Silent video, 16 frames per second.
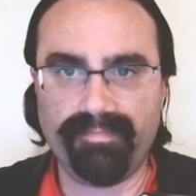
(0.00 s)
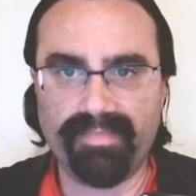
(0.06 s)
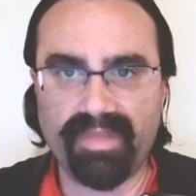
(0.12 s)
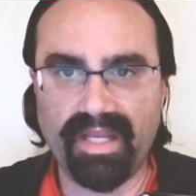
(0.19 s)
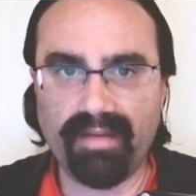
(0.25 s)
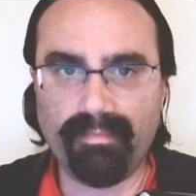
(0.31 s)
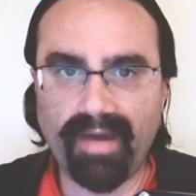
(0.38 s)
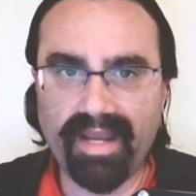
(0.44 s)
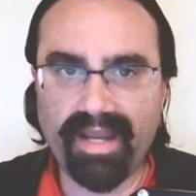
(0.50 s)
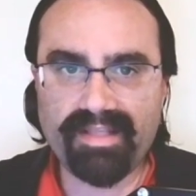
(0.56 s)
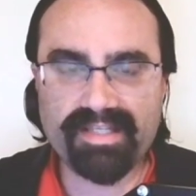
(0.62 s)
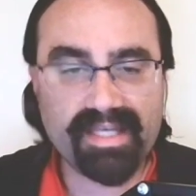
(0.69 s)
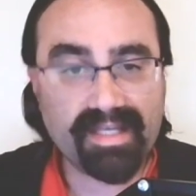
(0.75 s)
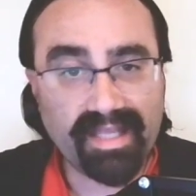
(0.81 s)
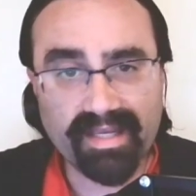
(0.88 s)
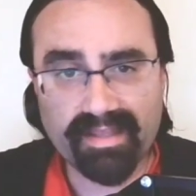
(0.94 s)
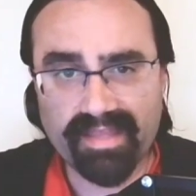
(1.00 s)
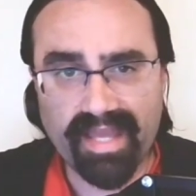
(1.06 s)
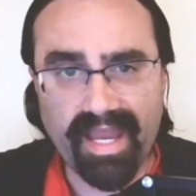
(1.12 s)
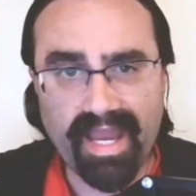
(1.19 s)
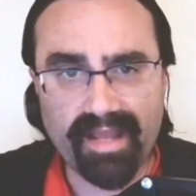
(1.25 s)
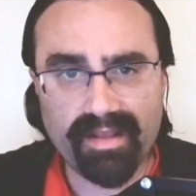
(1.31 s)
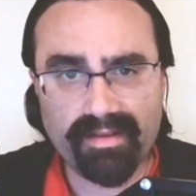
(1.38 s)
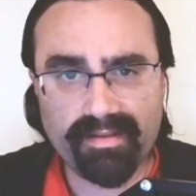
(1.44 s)
In a mindset like
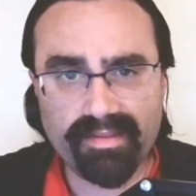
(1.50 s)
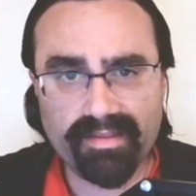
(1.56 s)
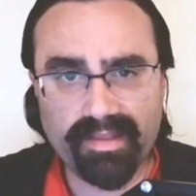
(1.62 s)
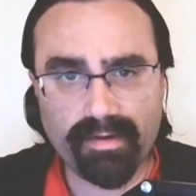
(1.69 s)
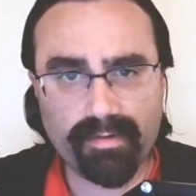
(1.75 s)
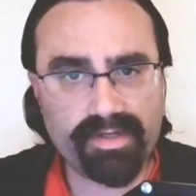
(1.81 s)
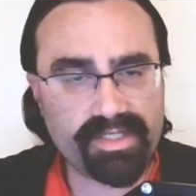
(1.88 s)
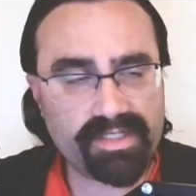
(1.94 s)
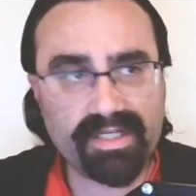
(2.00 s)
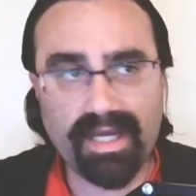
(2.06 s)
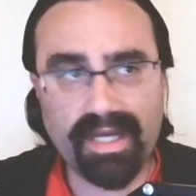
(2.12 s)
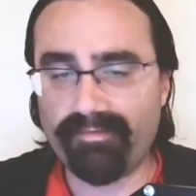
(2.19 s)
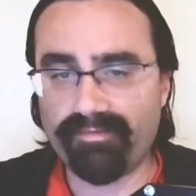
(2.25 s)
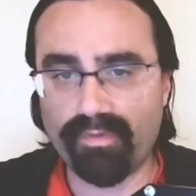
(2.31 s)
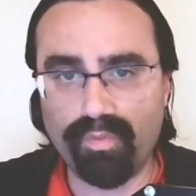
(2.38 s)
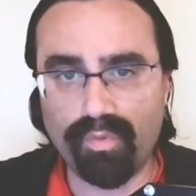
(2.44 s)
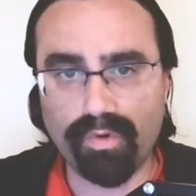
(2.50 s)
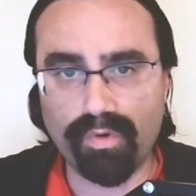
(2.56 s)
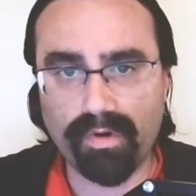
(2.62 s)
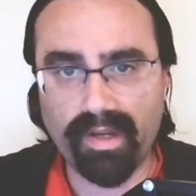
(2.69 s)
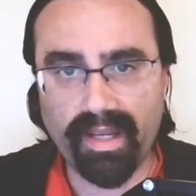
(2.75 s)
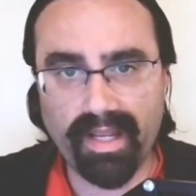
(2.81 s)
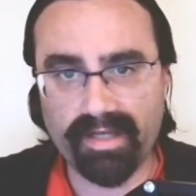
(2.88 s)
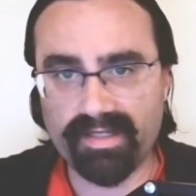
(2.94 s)
that, there is a time for war
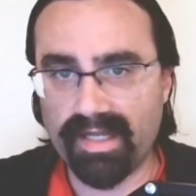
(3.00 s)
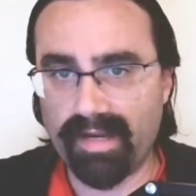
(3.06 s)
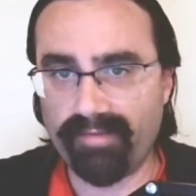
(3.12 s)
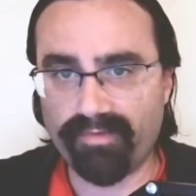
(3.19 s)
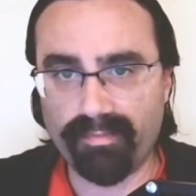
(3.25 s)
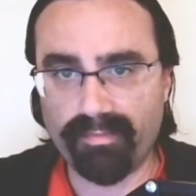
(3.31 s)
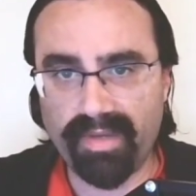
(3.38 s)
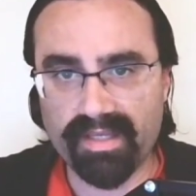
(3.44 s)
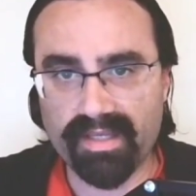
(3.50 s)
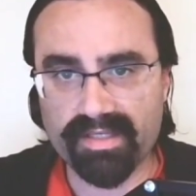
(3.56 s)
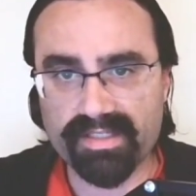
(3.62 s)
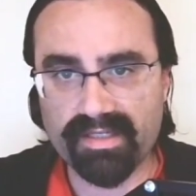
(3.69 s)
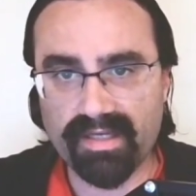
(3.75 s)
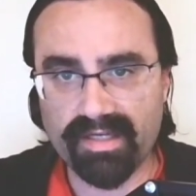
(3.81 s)
and a time for peace,